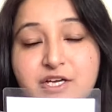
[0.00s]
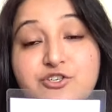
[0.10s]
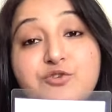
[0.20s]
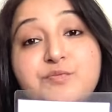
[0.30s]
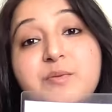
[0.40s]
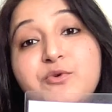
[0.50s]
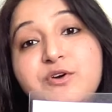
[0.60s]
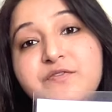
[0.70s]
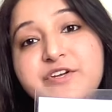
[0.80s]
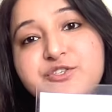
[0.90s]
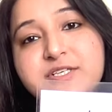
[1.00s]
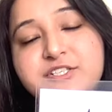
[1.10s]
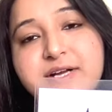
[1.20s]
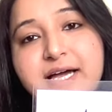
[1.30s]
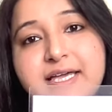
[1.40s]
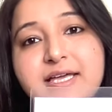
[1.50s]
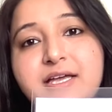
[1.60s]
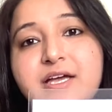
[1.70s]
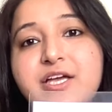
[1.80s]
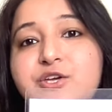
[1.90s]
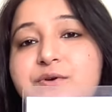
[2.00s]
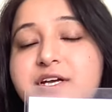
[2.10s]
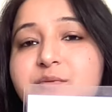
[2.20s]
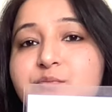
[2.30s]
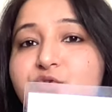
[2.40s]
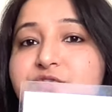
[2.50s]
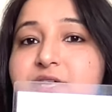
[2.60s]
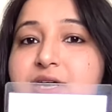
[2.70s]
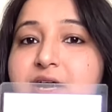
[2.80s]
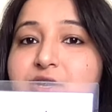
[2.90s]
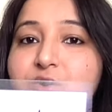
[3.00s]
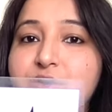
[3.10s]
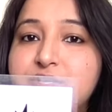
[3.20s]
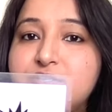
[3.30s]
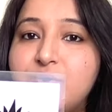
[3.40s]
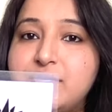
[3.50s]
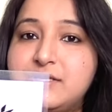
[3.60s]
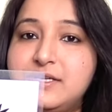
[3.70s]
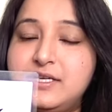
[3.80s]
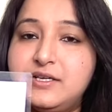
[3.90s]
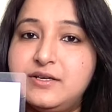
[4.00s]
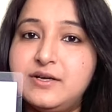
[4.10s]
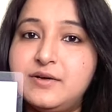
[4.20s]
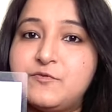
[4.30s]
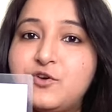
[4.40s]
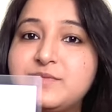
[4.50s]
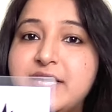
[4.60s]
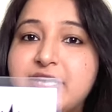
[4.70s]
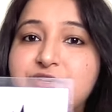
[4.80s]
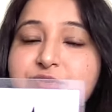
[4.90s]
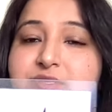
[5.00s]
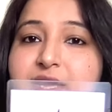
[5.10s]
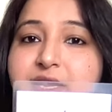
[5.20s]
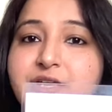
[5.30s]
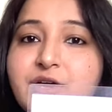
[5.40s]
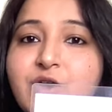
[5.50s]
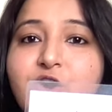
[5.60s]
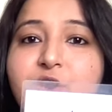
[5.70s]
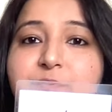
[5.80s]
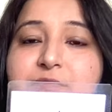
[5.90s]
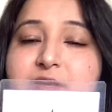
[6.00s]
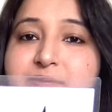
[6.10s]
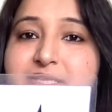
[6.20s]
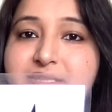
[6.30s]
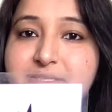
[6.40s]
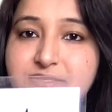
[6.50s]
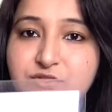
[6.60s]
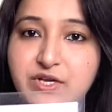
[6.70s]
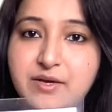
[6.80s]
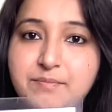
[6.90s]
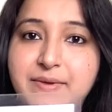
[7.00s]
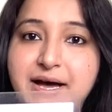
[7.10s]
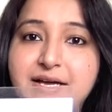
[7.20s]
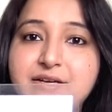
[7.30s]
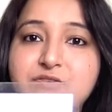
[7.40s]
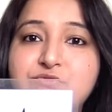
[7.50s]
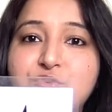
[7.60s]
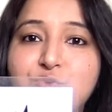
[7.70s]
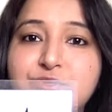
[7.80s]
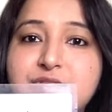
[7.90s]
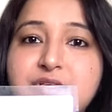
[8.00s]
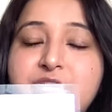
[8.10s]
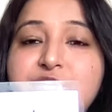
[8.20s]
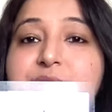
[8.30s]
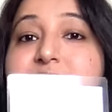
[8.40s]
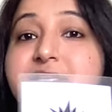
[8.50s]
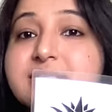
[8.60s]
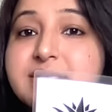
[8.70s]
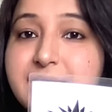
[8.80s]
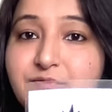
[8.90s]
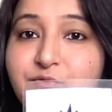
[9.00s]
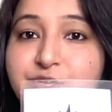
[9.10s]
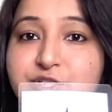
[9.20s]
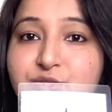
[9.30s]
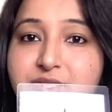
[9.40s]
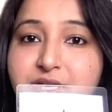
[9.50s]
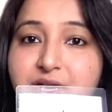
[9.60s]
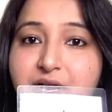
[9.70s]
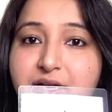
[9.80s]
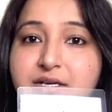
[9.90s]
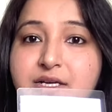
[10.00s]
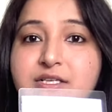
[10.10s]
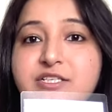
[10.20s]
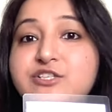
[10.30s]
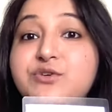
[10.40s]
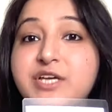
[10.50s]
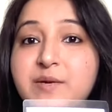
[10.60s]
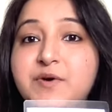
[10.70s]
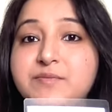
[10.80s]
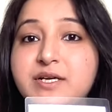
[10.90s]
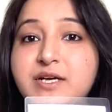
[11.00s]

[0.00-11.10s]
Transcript: To promote visual tracking, you can move the card horizontally from side to side or probably this way back and forth. You can describe what is on the card just to keep up the